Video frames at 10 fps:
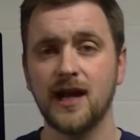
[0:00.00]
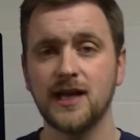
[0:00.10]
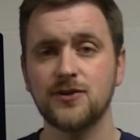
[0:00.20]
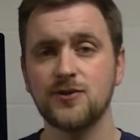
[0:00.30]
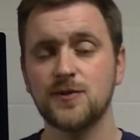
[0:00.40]
I
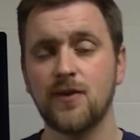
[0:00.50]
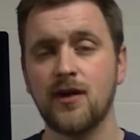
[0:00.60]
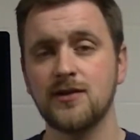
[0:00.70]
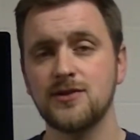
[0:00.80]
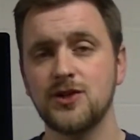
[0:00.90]
get the
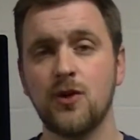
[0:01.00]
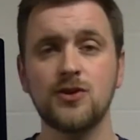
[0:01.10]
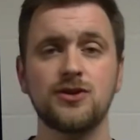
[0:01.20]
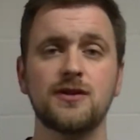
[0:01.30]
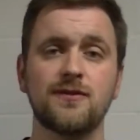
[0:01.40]
response, you
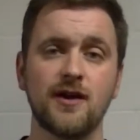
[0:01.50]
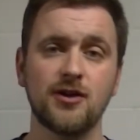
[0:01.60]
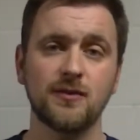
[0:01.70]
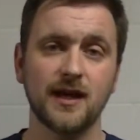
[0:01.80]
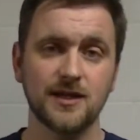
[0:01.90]
always treat a
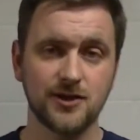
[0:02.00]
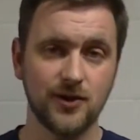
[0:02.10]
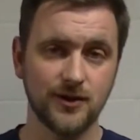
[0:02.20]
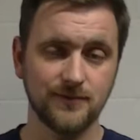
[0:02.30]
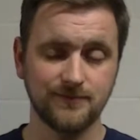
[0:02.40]
firearm like it's
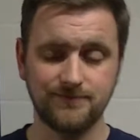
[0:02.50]
loaded.